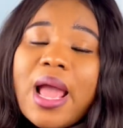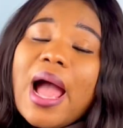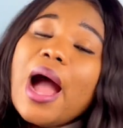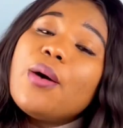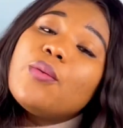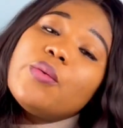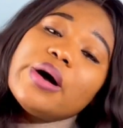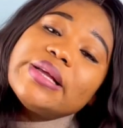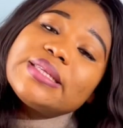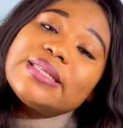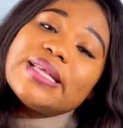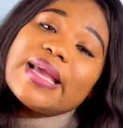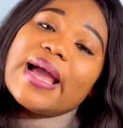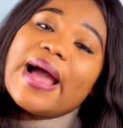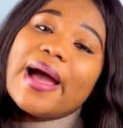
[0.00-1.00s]
And once
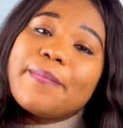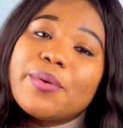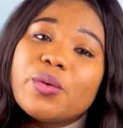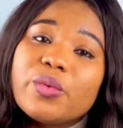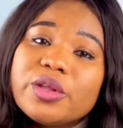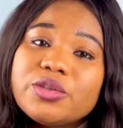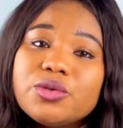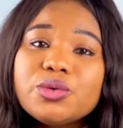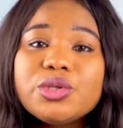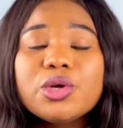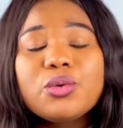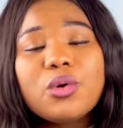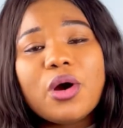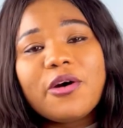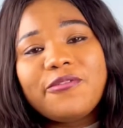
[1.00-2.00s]
they are happy with you, they
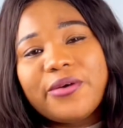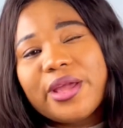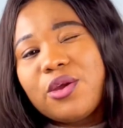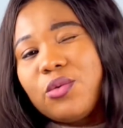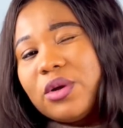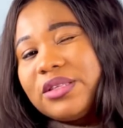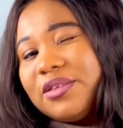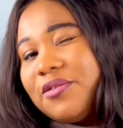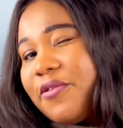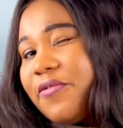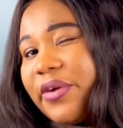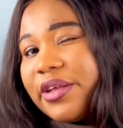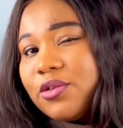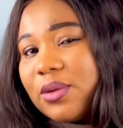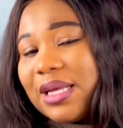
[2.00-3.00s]
will offer you what is
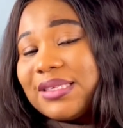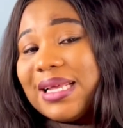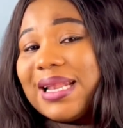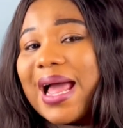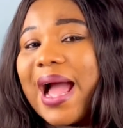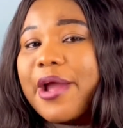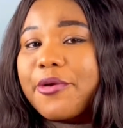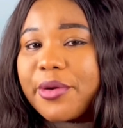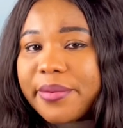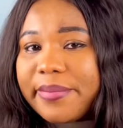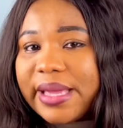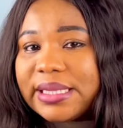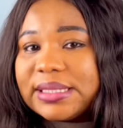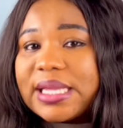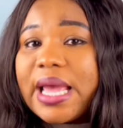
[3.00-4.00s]
referred to as an
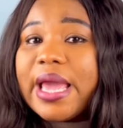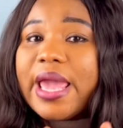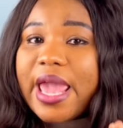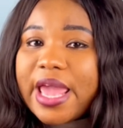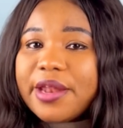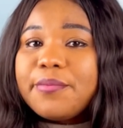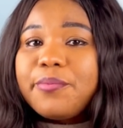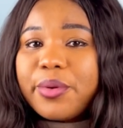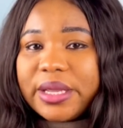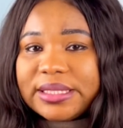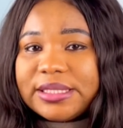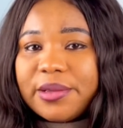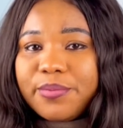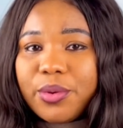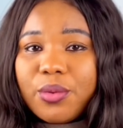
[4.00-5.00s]
agreement in
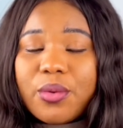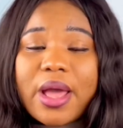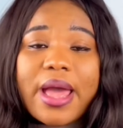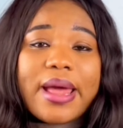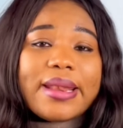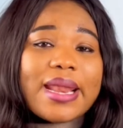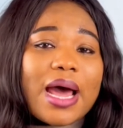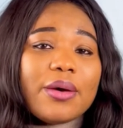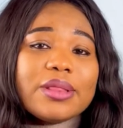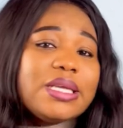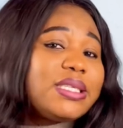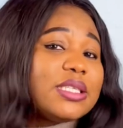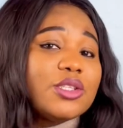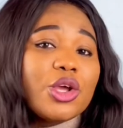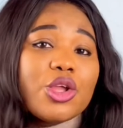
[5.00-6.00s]
principle. Now,
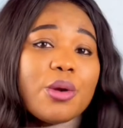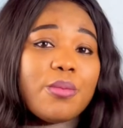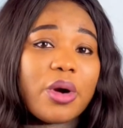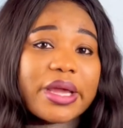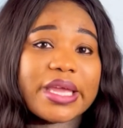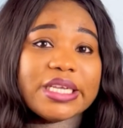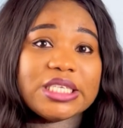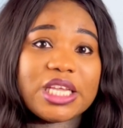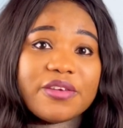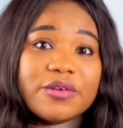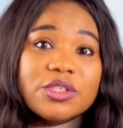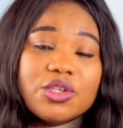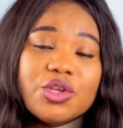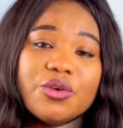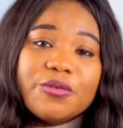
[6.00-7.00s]
this is not your mortgage given
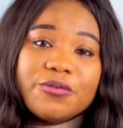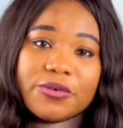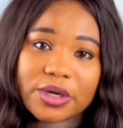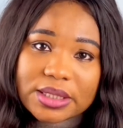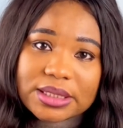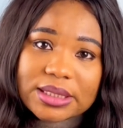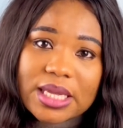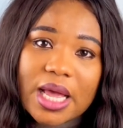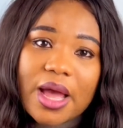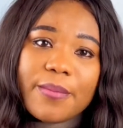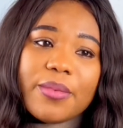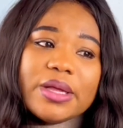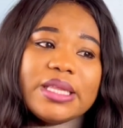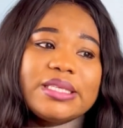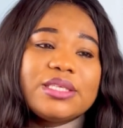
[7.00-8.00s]
to you first,
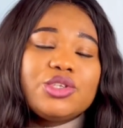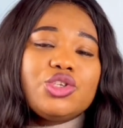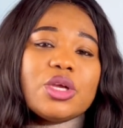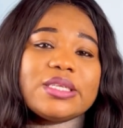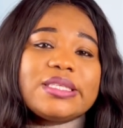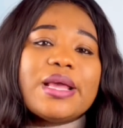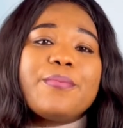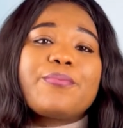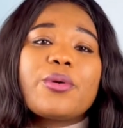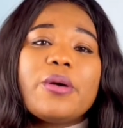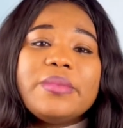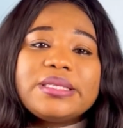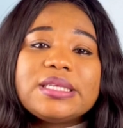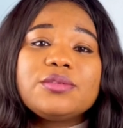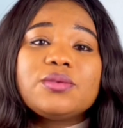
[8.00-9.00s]
but this is just them
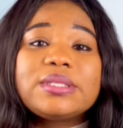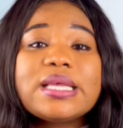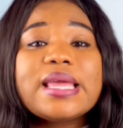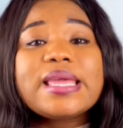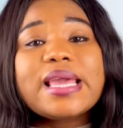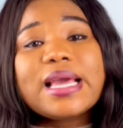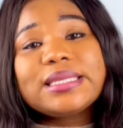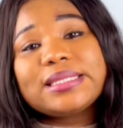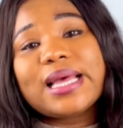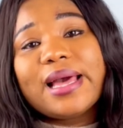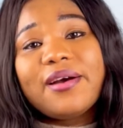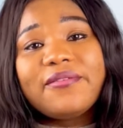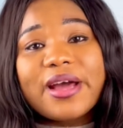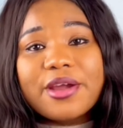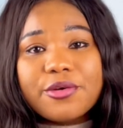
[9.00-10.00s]
promising to say, yes, I
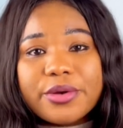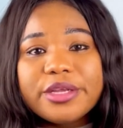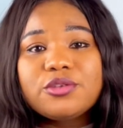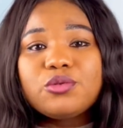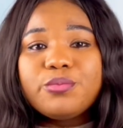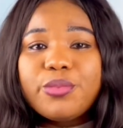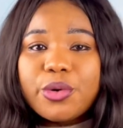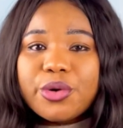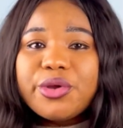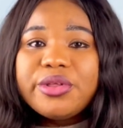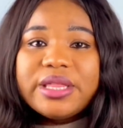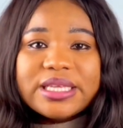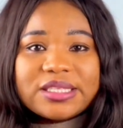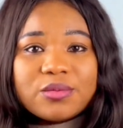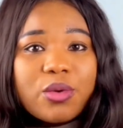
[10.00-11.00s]
have agreed to borrow you
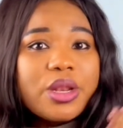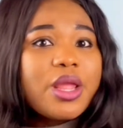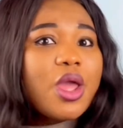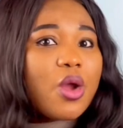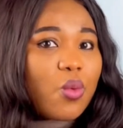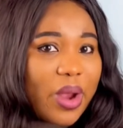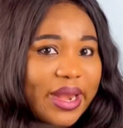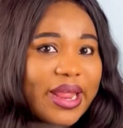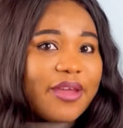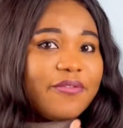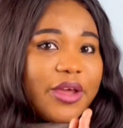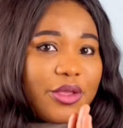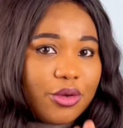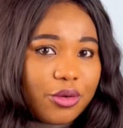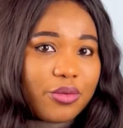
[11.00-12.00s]
this money
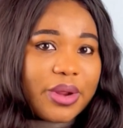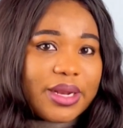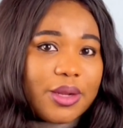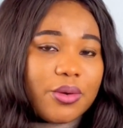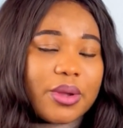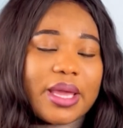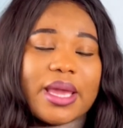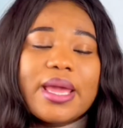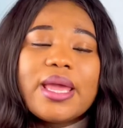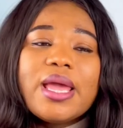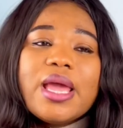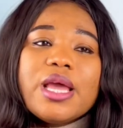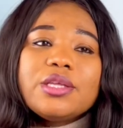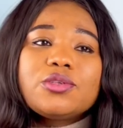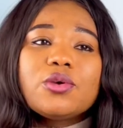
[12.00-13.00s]
whenever you're ready, okay?
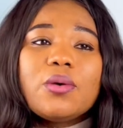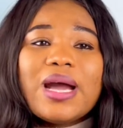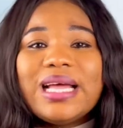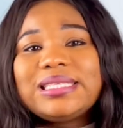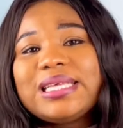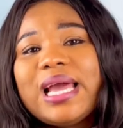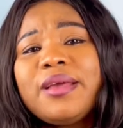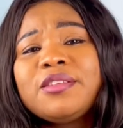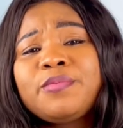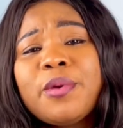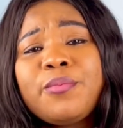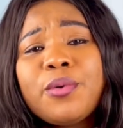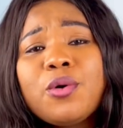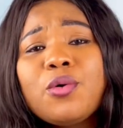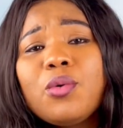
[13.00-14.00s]
So at times,
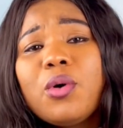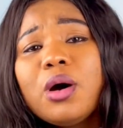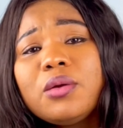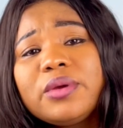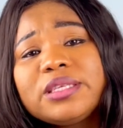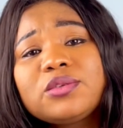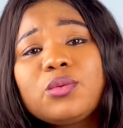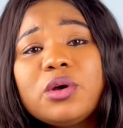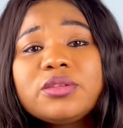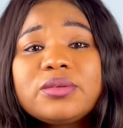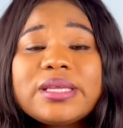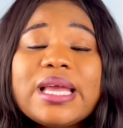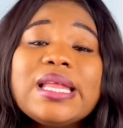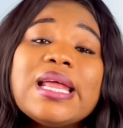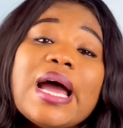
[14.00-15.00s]
people will always want to
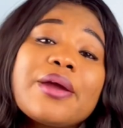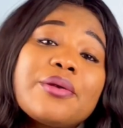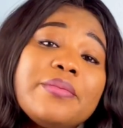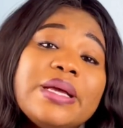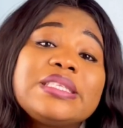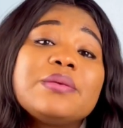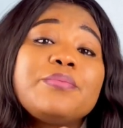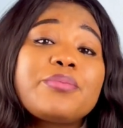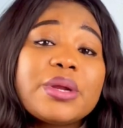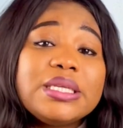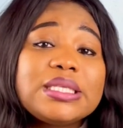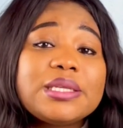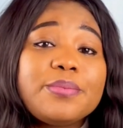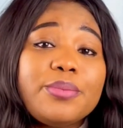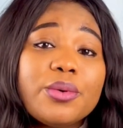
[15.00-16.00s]
get the agreement in
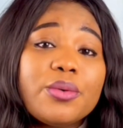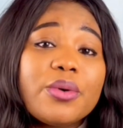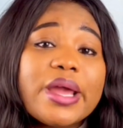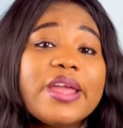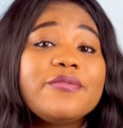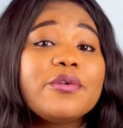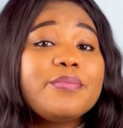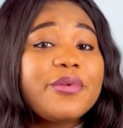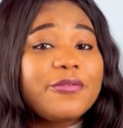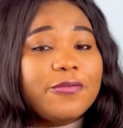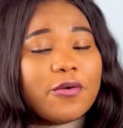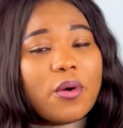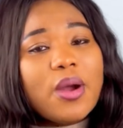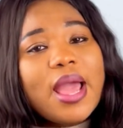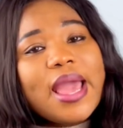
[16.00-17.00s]
principle even
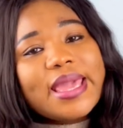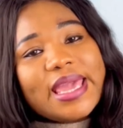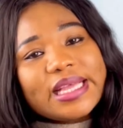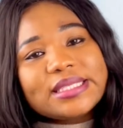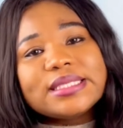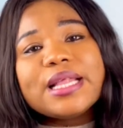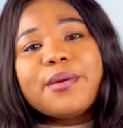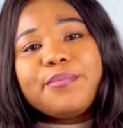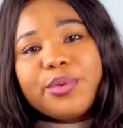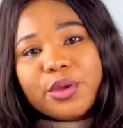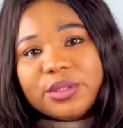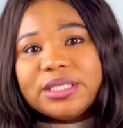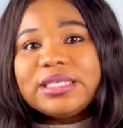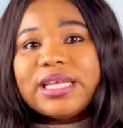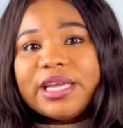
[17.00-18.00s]
before getting a
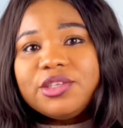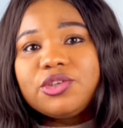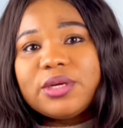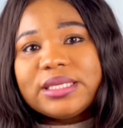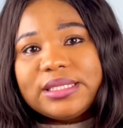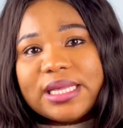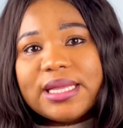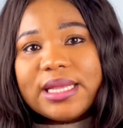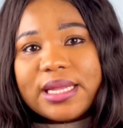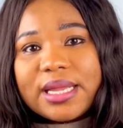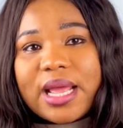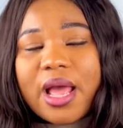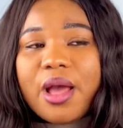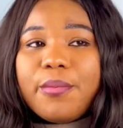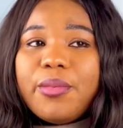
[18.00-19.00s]
building they're interested in.
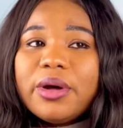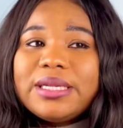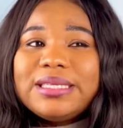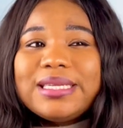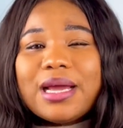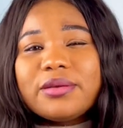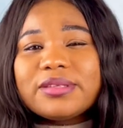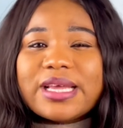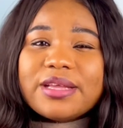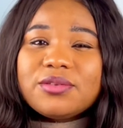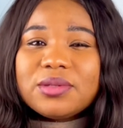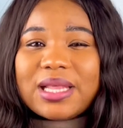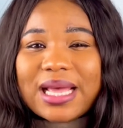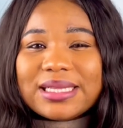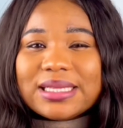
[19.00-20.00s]
But the downside
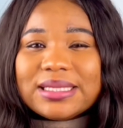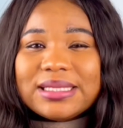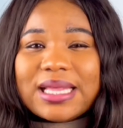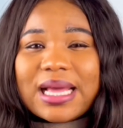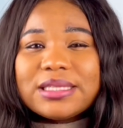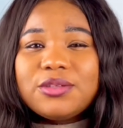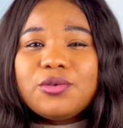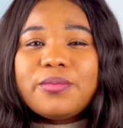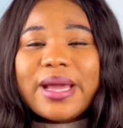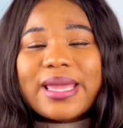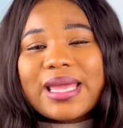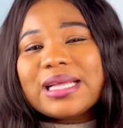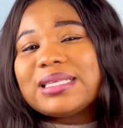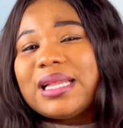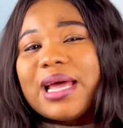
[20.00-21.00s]
to that is that you might
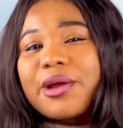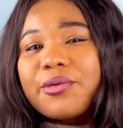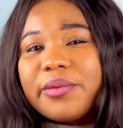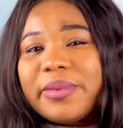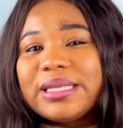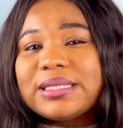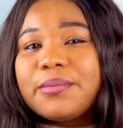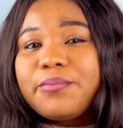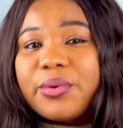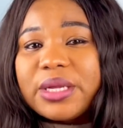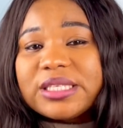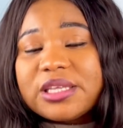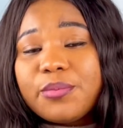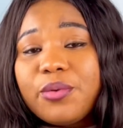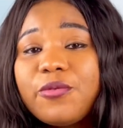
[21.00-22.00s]
get an agreement in
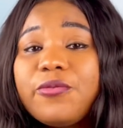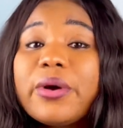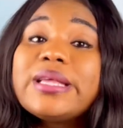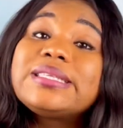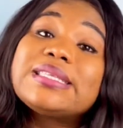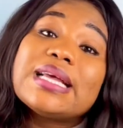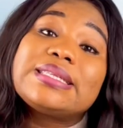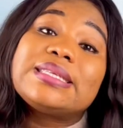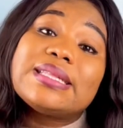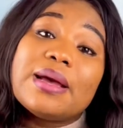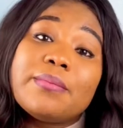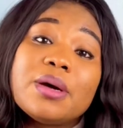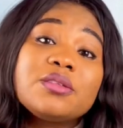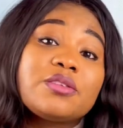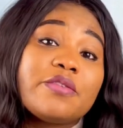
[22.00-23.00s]
principle for a certain
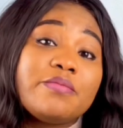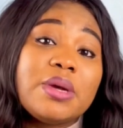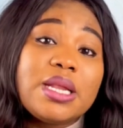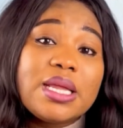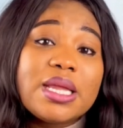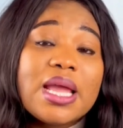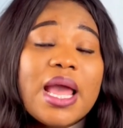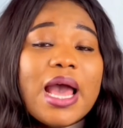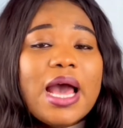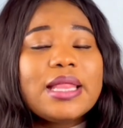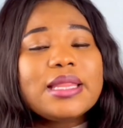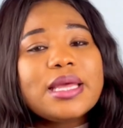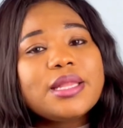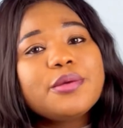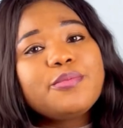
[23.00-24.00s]
amount of money,
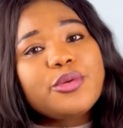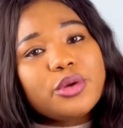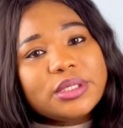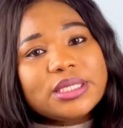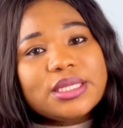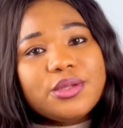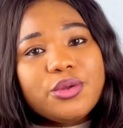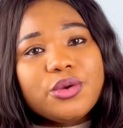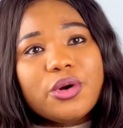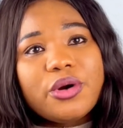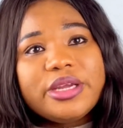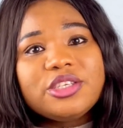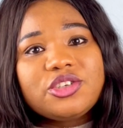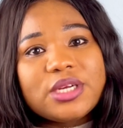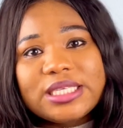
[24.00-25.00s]
and then the building
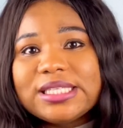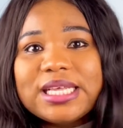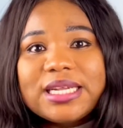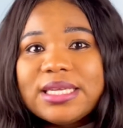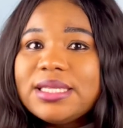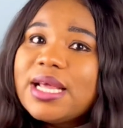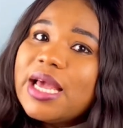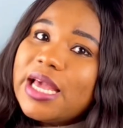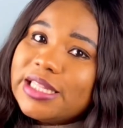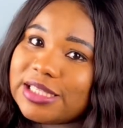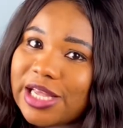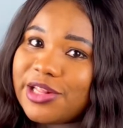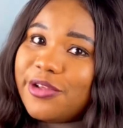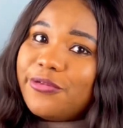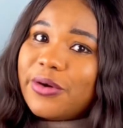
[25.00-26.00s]
you're interested in, it's
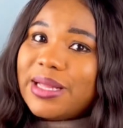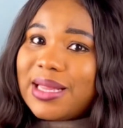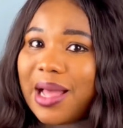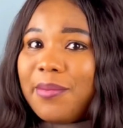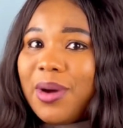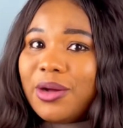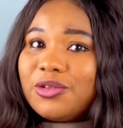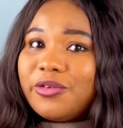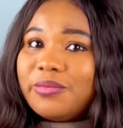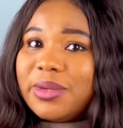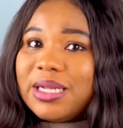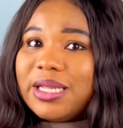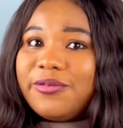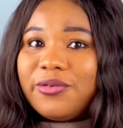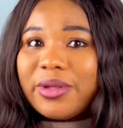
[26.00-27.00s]
a different amount of
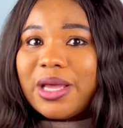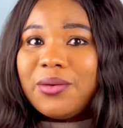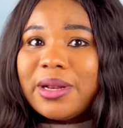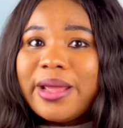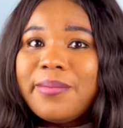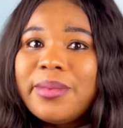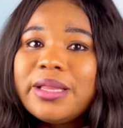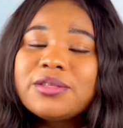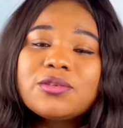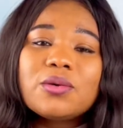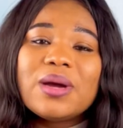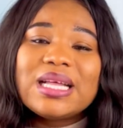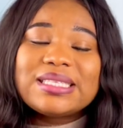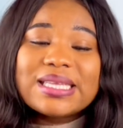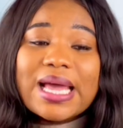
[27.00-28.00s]
money, if you get what I mean.
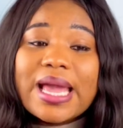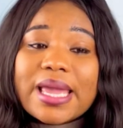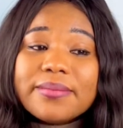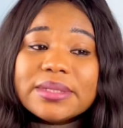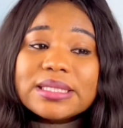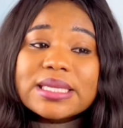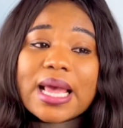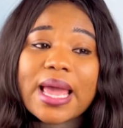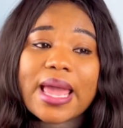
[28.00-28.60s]
So at times,